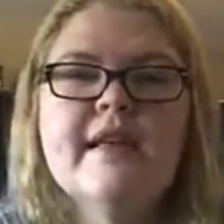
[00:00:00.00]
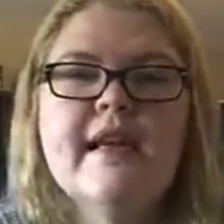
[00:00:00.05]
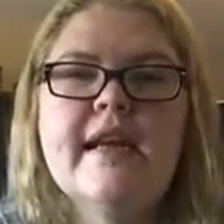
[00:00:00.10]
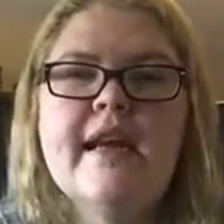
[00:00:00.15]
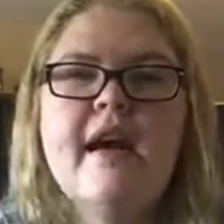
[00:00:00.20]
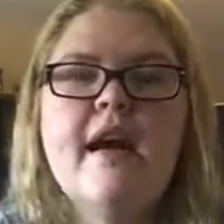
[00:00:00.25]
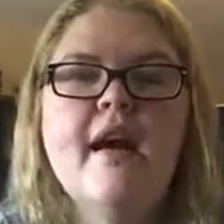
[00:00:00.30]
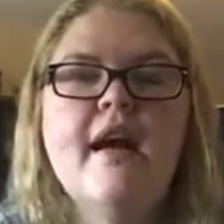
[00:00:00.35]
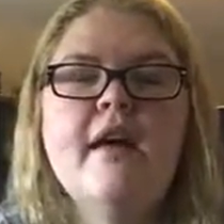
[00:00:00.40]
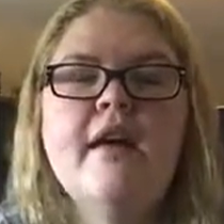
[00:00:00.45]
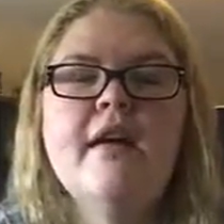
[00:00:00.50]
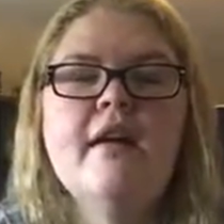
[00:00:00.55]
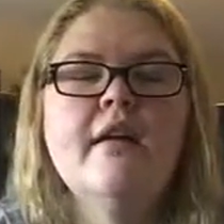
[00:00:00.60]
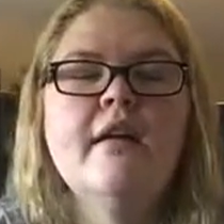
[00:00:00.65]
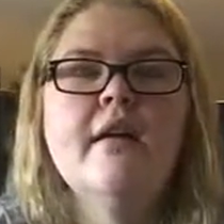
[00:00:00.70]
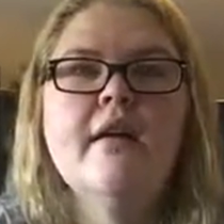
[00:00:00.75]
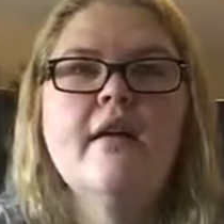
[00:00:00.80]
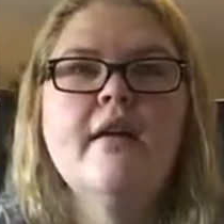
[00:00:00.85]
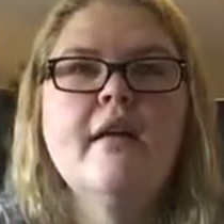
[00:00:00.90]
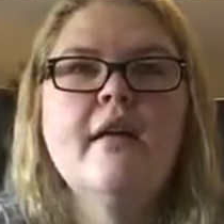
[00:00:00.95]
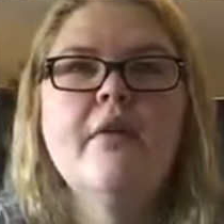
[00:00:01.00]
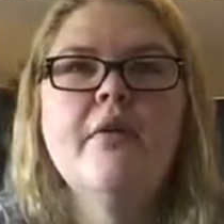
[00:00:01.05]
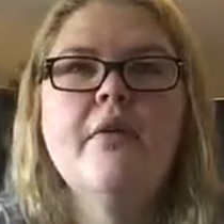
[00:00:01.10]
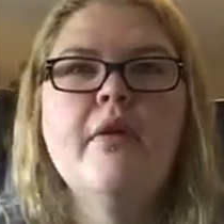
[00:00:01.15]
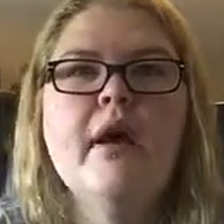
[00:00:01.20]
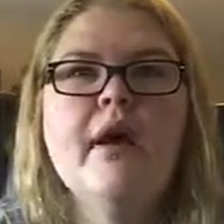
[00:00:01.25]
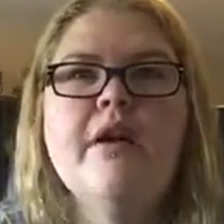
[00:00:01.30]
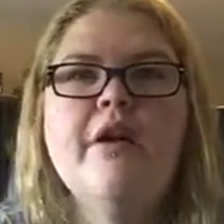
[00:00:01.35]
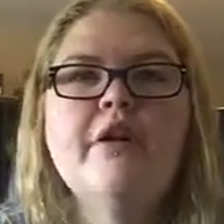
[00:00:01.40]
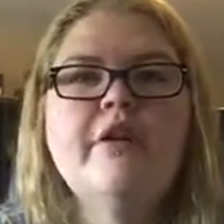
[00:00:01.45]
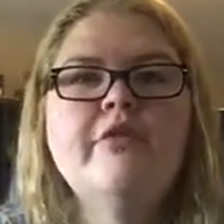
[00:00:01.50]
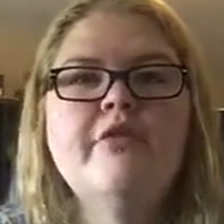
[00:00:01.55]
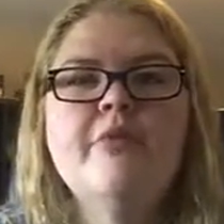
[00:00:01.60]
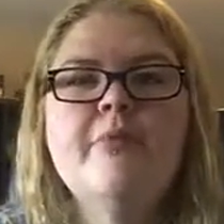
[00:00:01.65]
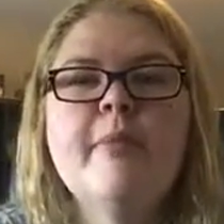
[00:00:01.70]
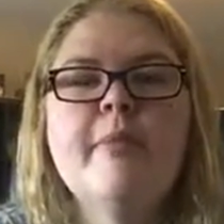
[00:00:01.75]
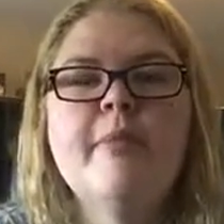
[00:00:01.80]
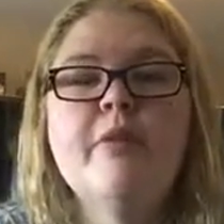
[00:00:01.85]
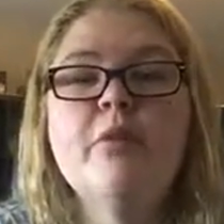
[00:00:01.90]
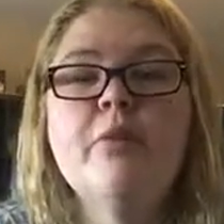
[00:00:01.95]
Like, I couldn't
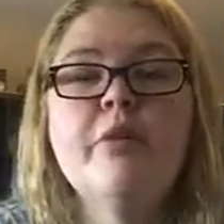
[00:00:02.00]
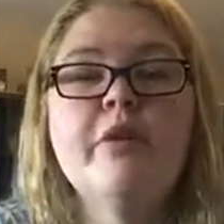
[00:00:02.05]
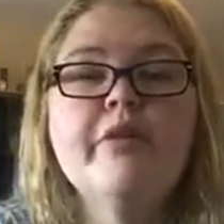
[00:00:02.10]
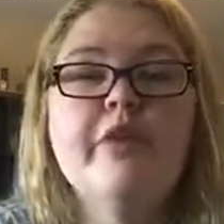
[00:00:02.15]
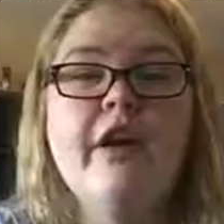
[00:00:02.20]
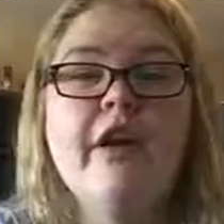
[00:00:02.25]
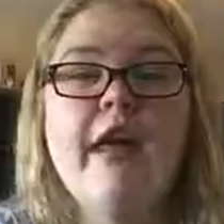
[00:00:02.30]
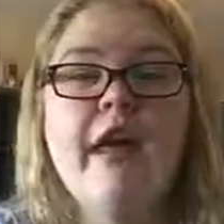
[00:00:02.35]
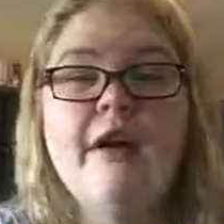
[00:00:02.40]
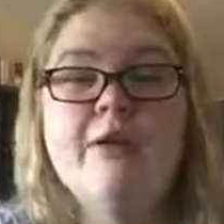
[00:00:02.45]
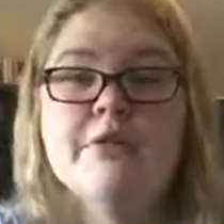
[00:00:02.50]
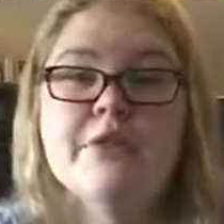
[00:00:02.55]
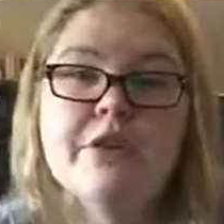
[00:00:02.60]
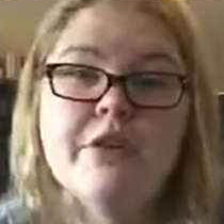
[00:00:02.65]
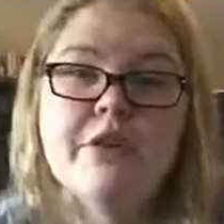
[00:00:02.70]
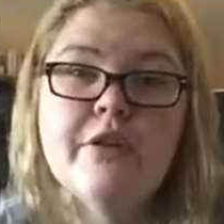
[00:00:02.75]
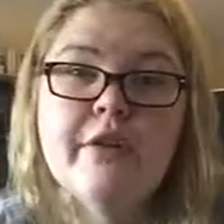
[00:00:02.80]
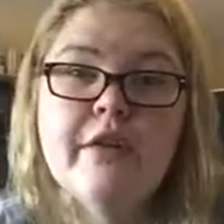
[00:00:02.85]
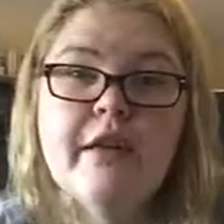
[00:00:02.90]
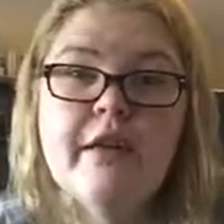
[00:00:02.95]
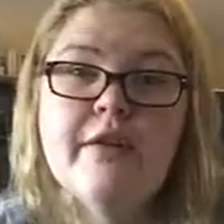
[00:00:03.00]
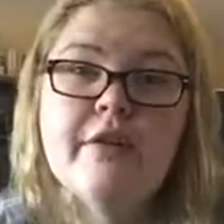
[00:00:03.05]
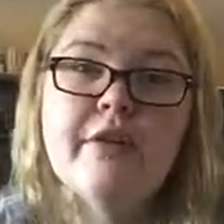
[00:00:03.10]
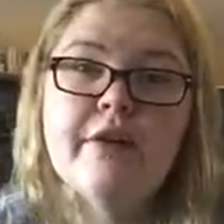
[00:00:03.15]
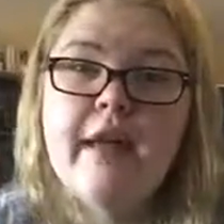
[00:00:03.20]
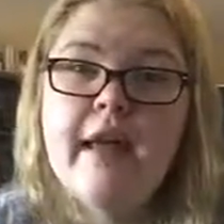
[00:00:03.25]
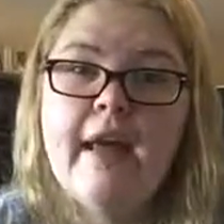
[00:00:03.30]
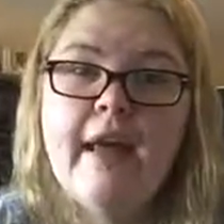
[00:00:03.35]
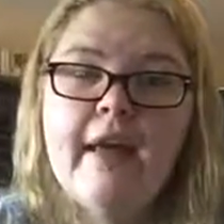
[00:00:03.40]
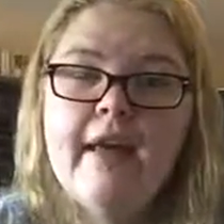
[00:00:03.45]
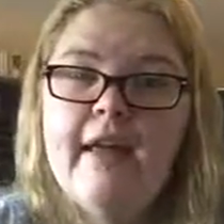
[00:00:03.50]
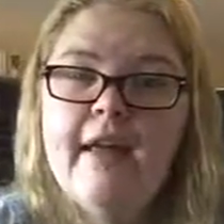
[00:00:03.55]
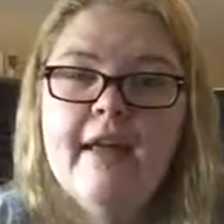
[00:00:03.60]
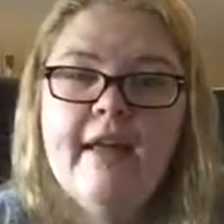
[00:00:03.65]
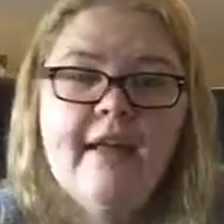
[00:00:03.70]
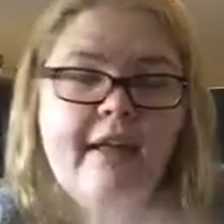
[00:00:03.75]
remember the word for counter the other day.